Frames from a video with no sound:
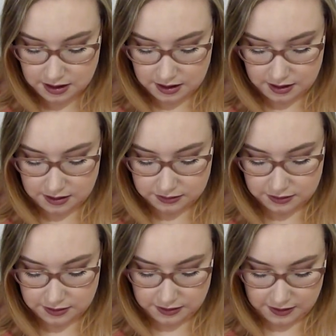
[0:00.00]
So
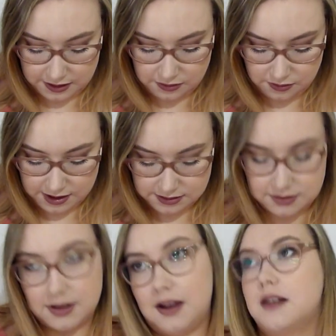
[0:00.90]
I always
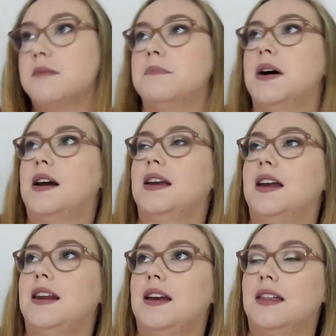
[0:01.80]
do that by
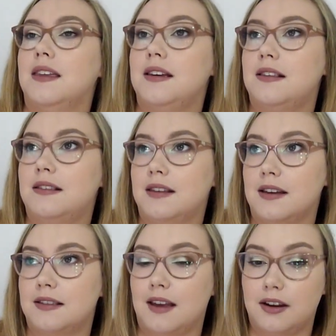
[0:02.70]
getting these
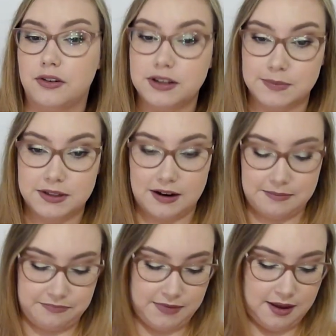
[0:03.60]
sets at Christmas time,
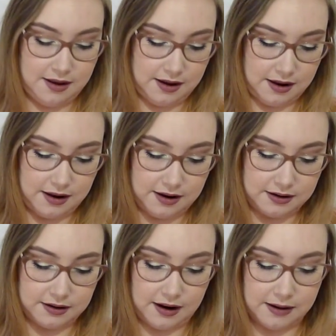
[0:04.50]

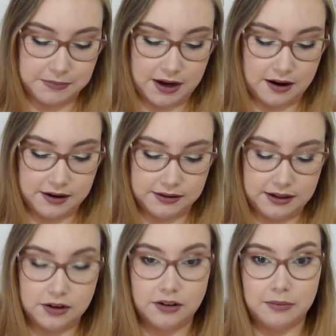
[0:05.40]
and I'm
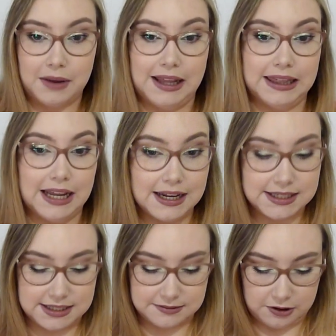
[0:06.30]
currently on my
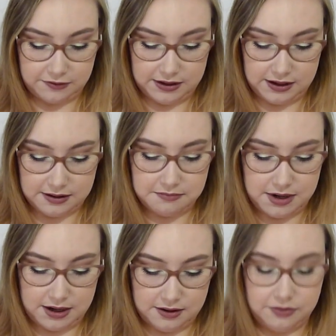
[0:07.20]
last of the
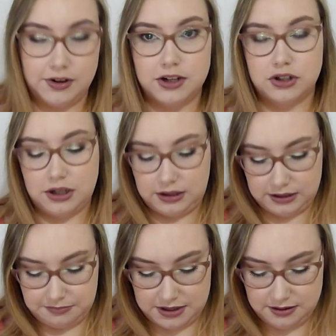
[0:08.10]
mini Fresh
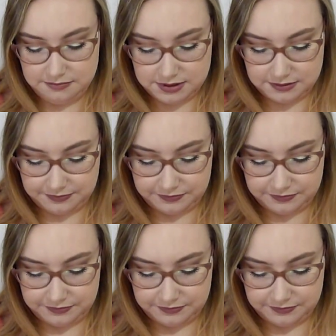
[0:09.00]
lip balms.